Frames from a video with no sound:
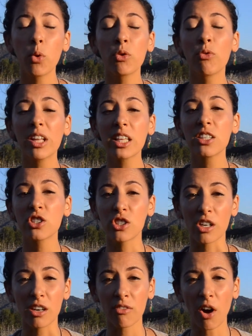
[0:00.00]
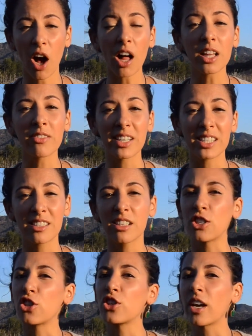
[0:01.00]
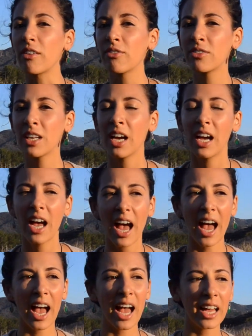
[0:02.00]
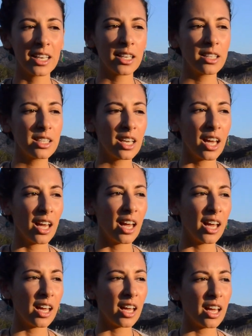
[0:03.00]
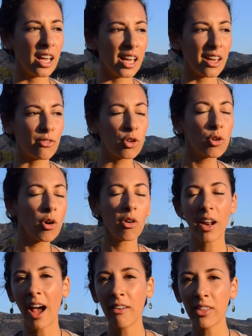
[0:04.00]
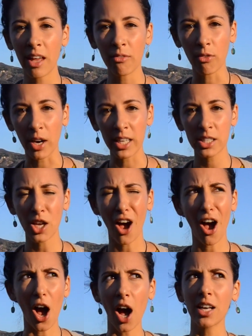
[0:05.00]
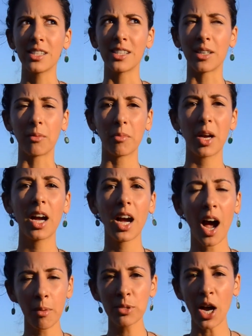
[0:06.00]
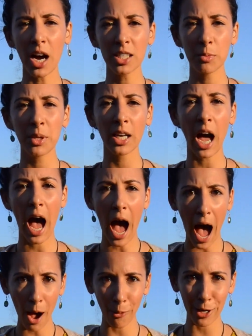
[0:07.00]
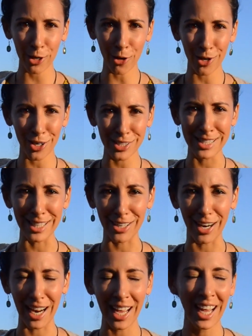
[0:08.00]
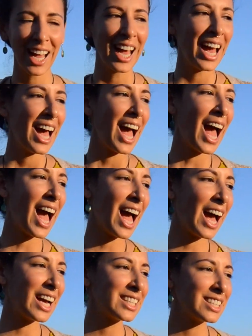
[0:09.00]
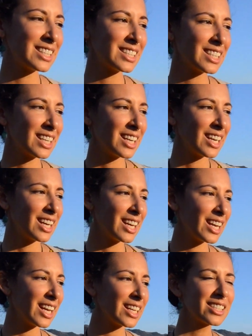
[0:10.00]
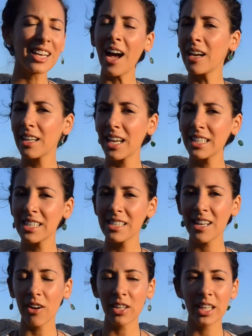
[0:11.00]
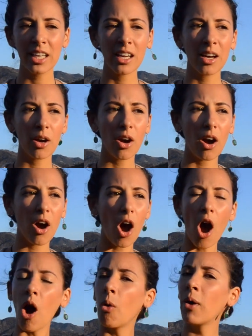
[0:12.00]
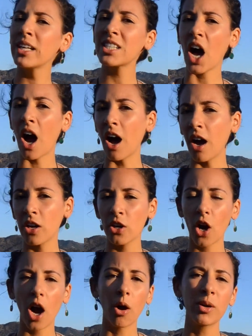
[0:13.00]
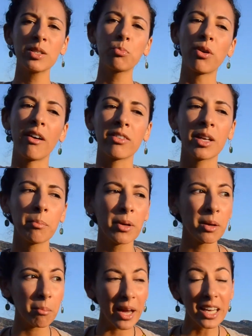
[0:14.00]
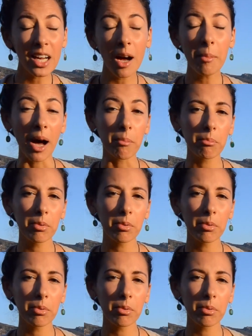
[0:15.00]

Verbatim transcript: really serve all of us to shift. And if you don't have that voice, awesome. Come talk to me. I want to know your secret. And it's not necessarily always on or always prevalent, but it might come up.